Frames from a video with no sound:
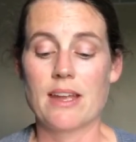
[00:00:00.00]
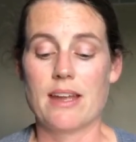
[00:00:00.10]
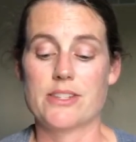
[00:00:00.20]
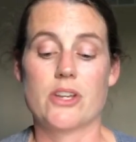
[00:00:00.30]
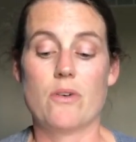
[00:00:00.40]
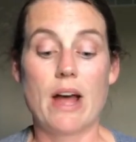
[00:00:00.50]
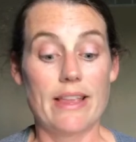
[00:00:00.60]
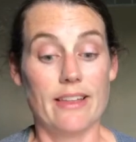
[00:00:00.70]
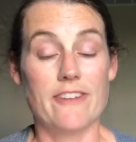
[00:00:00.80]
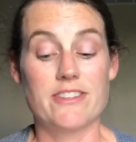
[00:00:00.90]
So I
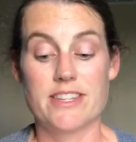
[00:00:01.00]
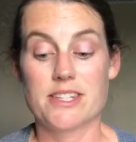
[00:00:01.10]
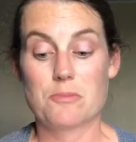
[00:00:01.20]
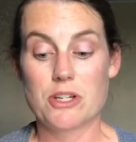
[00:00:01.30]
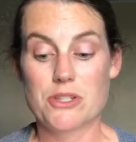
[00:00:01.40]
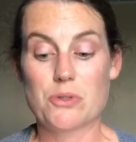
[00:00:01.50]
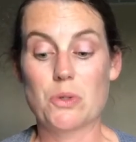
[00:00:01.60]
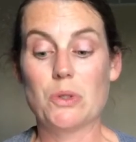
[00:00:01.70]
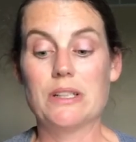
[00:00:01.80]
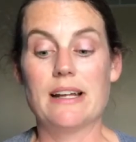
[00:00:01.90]
loved this
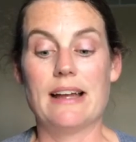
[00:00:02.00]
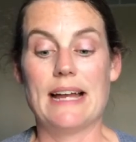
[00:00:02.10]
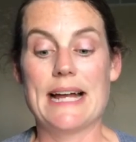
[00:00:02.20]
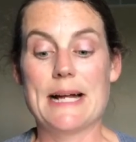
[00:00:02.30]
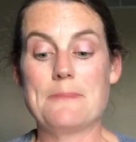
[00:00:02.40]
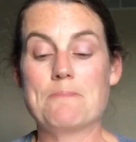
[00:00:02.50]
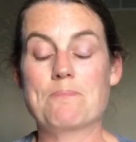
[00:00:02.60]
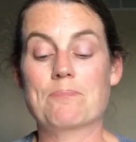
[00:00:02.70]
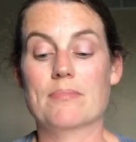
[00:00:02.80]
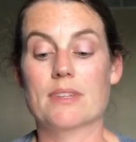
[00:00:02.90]
preschool
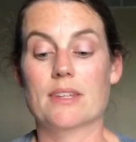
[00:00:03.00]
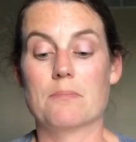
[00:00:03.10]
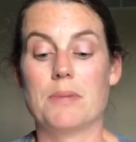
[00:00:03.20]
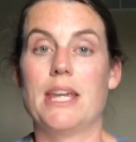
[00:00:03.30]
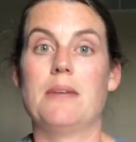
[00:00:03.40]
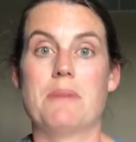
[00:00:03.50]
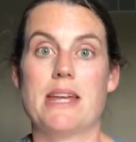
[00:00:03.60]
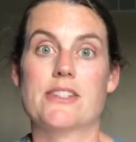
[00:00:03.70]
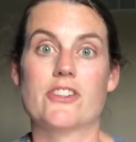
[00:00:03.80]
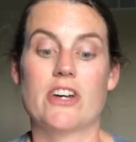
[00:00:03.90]
being
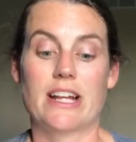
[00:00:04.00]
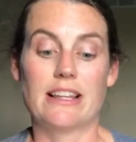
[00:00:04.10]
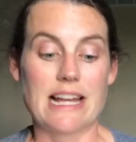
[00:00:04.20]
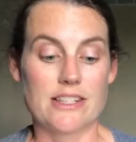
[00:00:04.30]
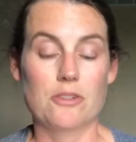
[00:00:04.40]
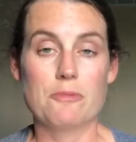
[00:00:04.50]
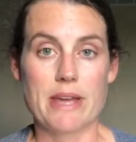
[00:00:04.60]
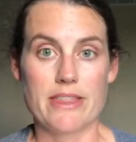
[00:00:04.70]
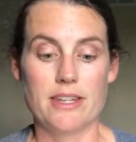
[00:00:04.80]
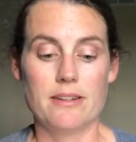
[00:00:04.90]
based on a classical
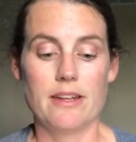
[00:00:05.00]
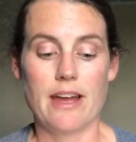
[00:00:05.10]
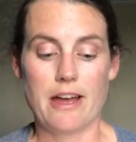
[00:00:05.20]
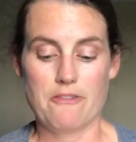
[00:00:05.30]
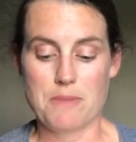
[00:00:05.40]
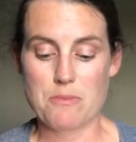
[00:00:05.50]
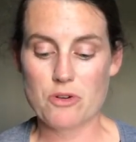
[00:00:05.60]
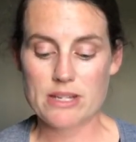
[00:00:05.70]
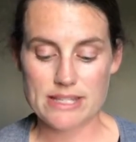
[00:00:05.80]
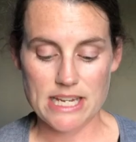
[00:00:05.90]
method of
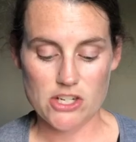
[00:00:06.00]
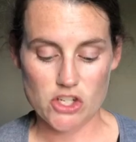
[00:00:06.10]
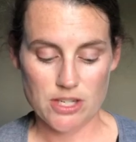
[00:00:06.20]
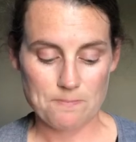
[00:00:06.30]
memorization